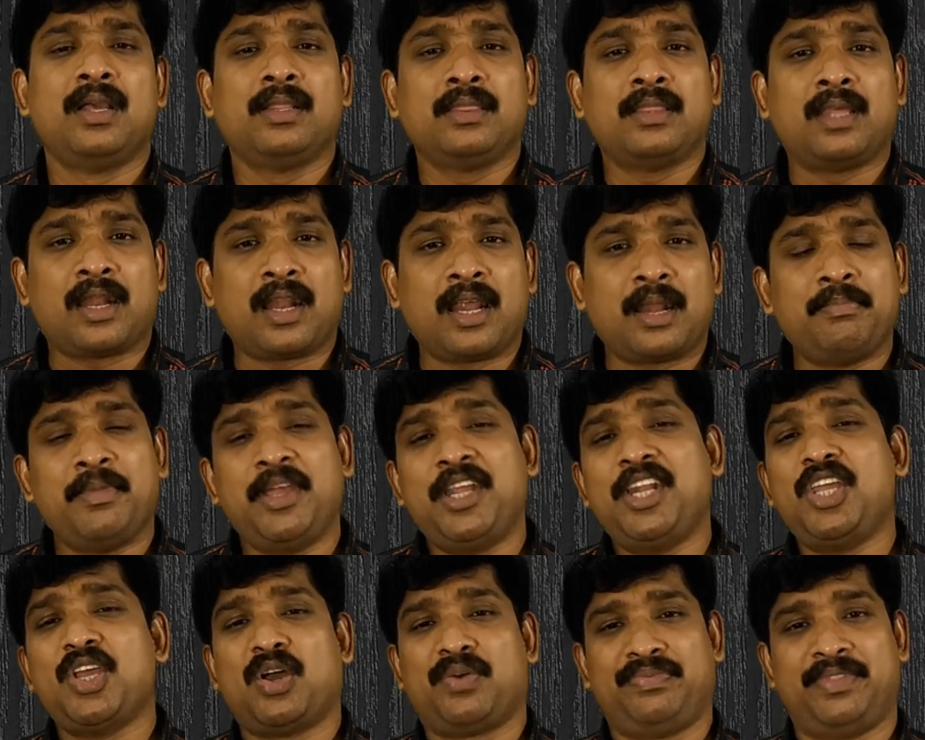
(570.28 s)
There are
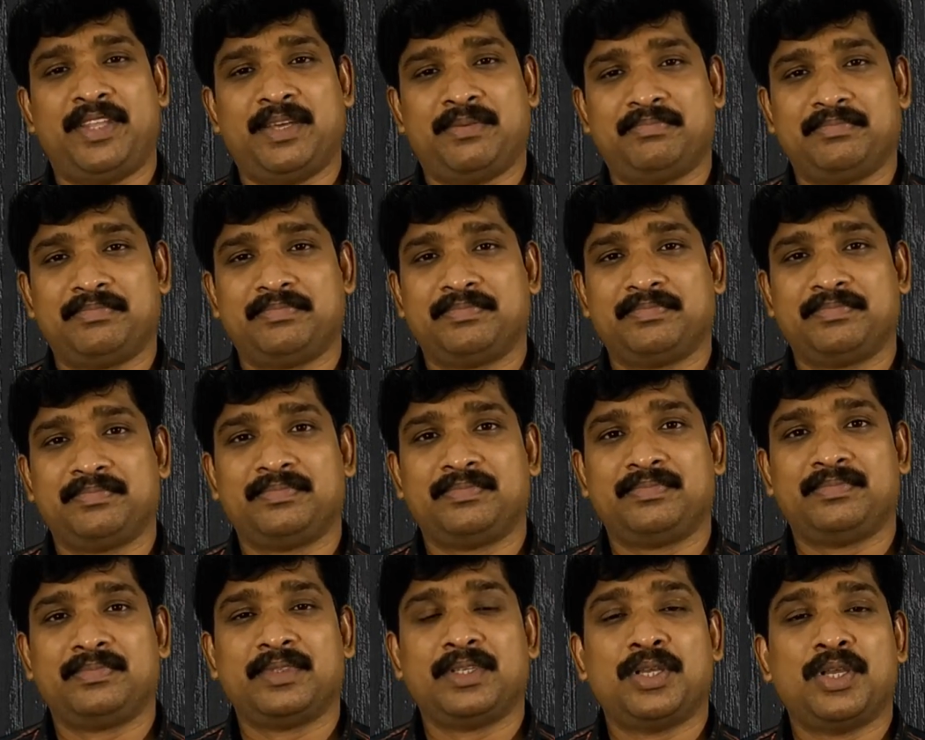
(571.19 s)
many of them,
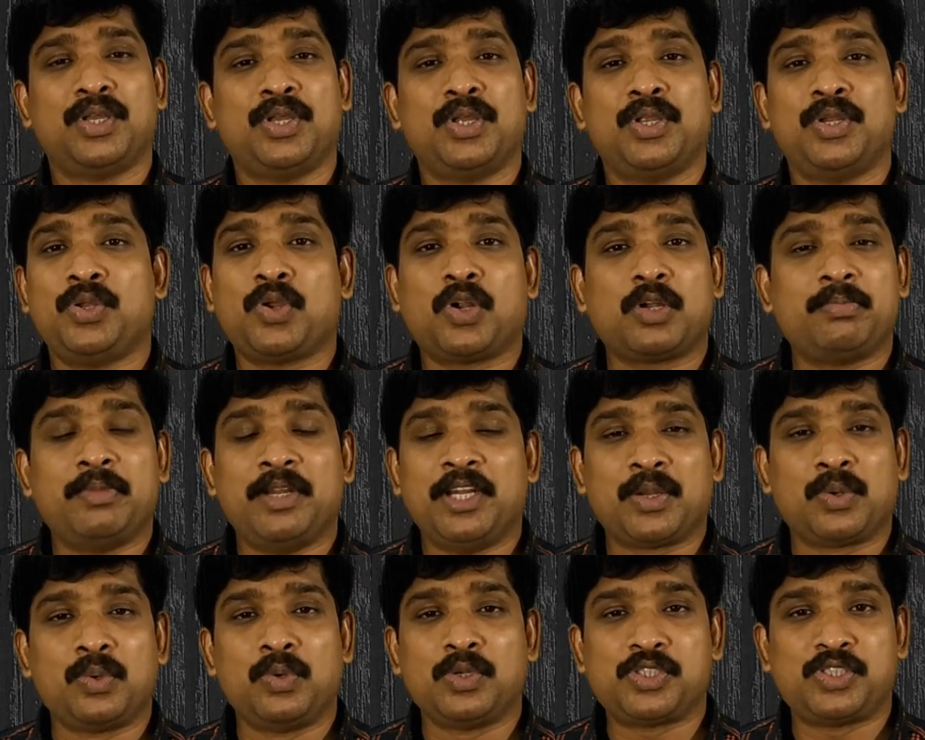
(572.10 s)
not
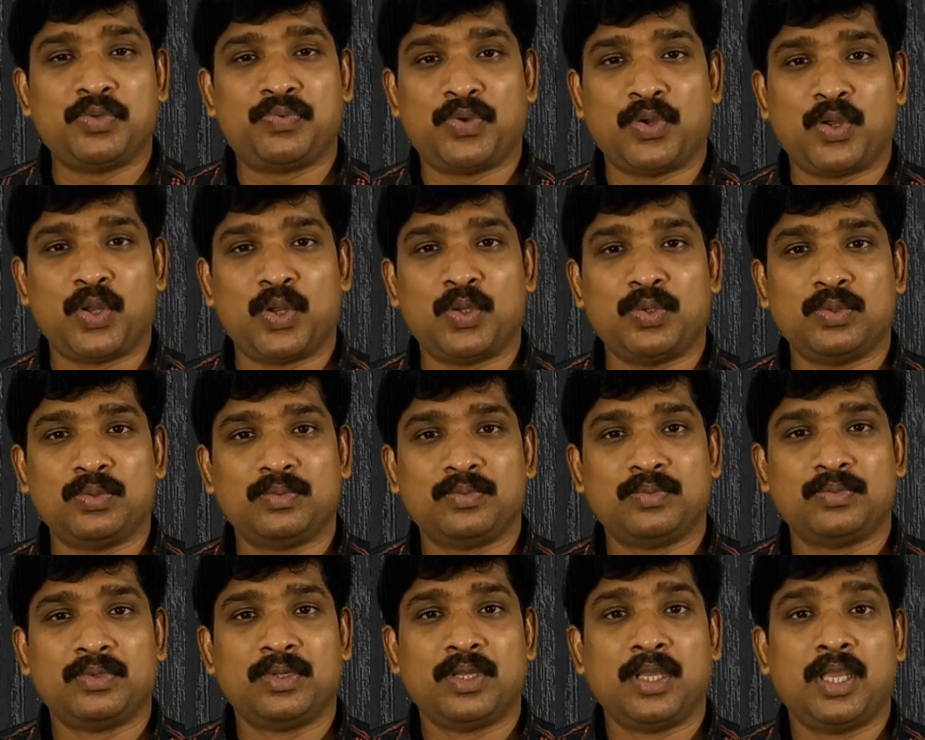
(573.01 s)
many rules to
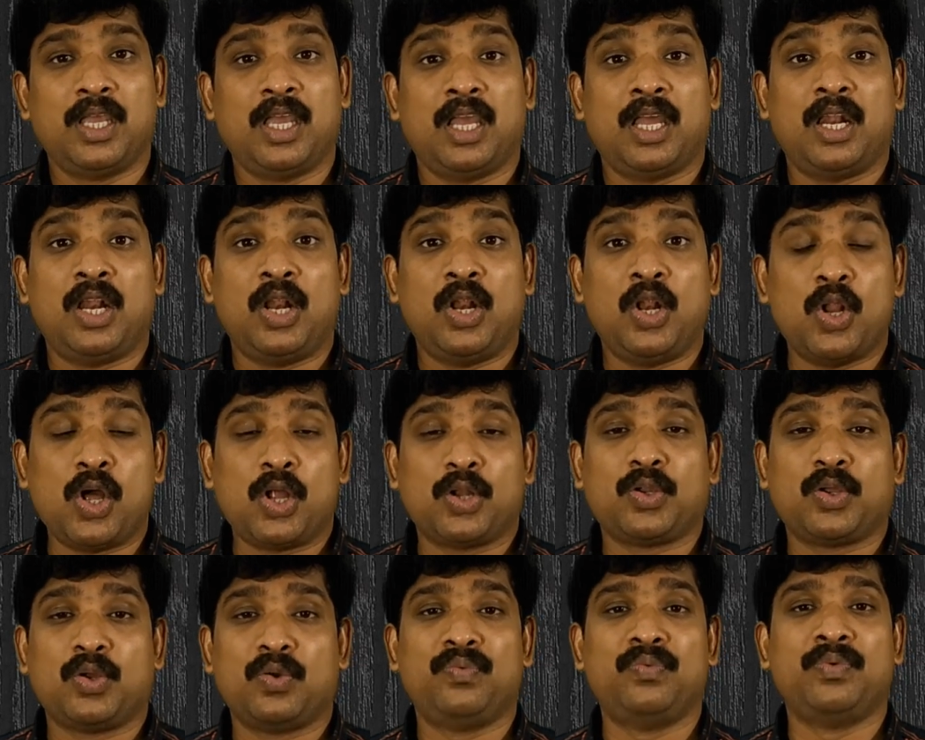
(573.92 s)
follow, a lot
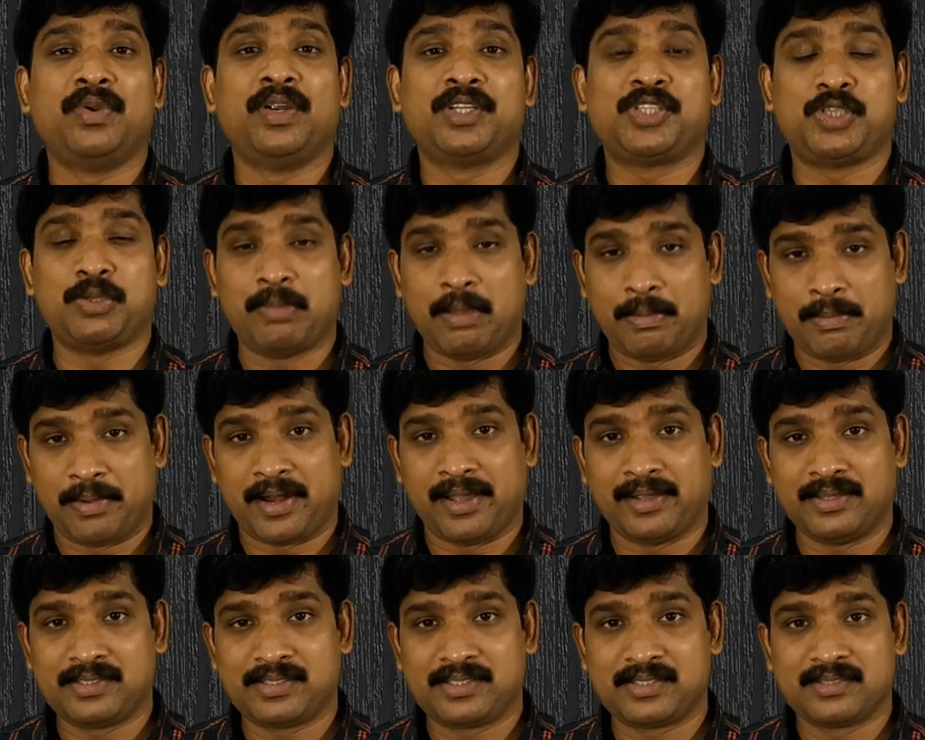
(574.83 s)
of words to
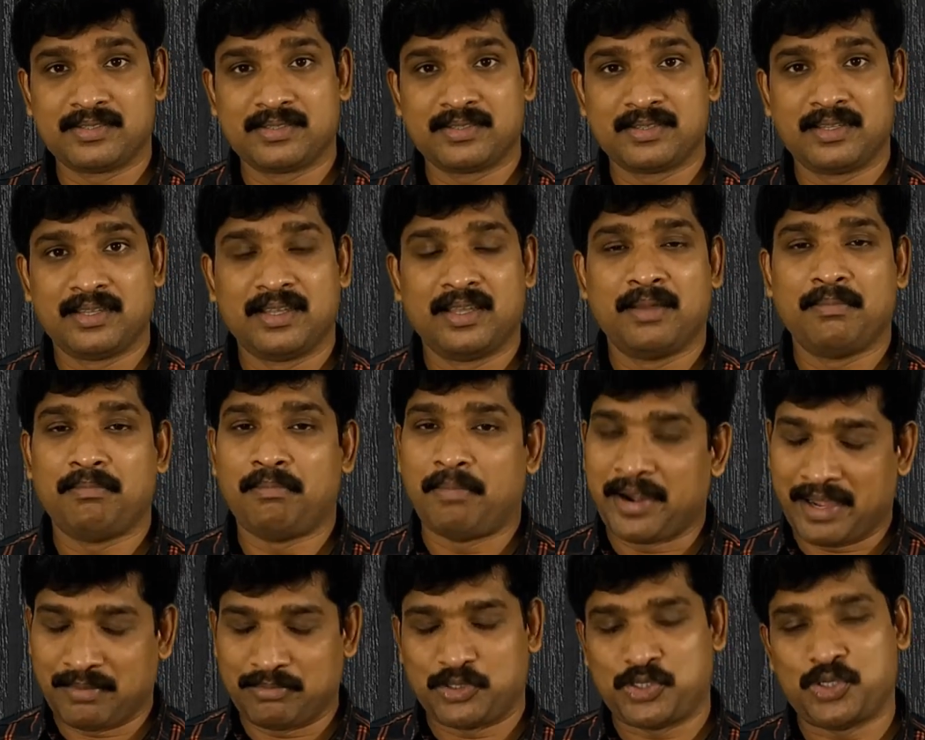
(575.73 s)
memorize,
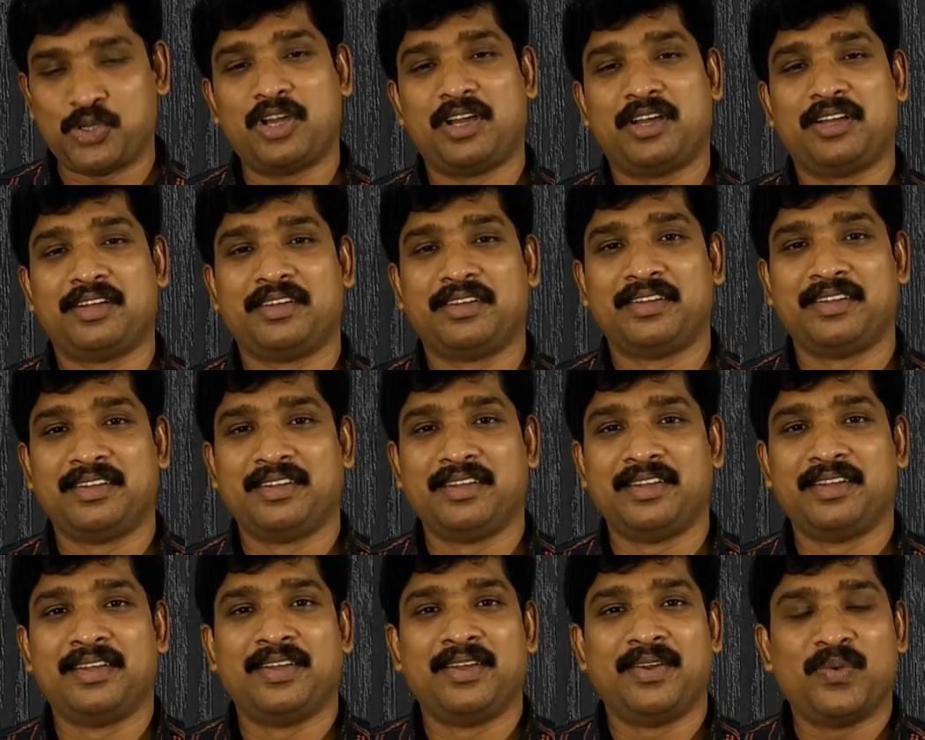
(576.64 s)
but I'm sure
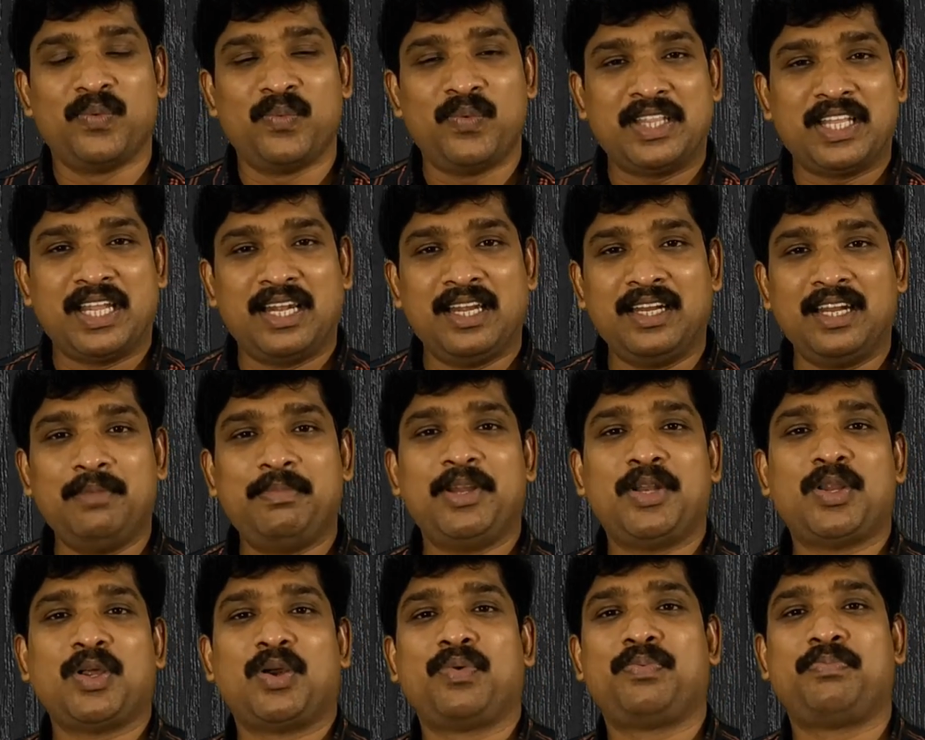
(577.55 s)
with a little
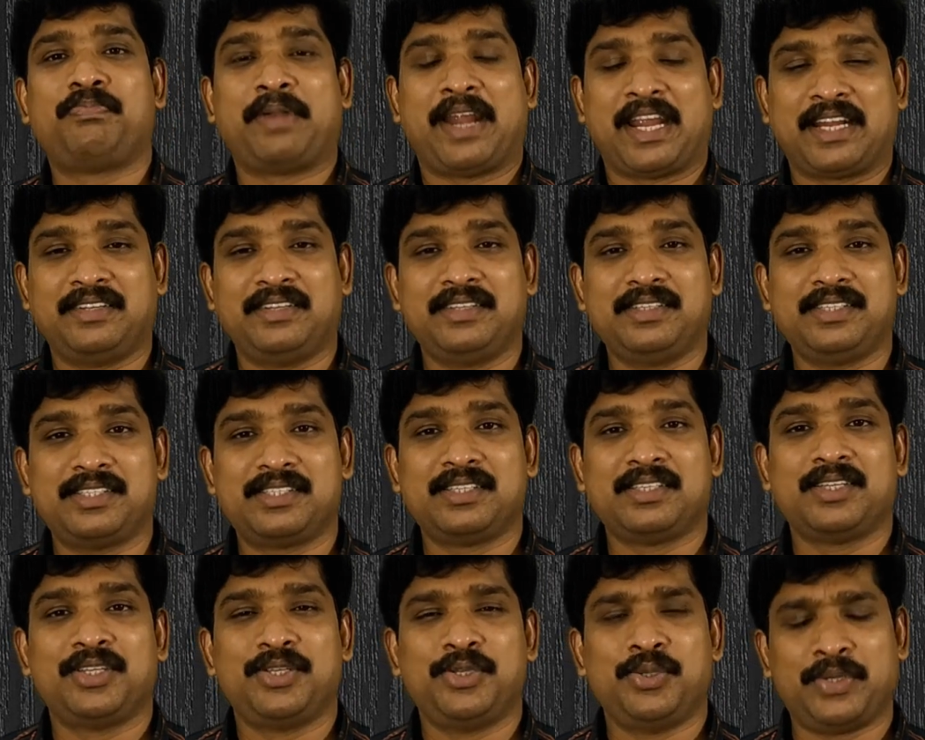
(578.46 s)
bit of
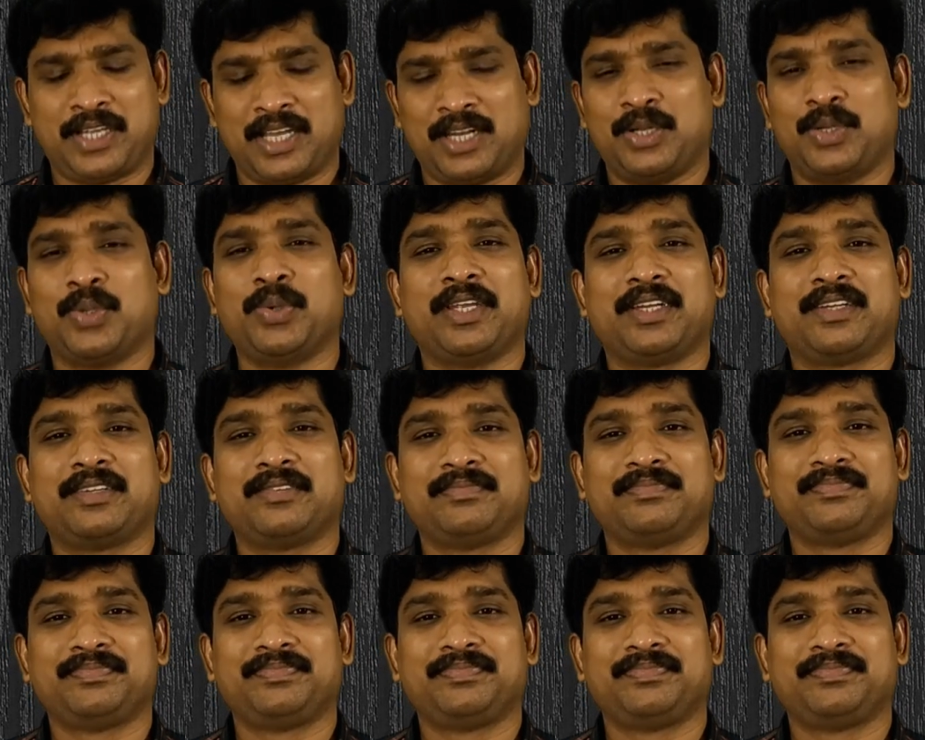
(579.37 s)
practice you can do it.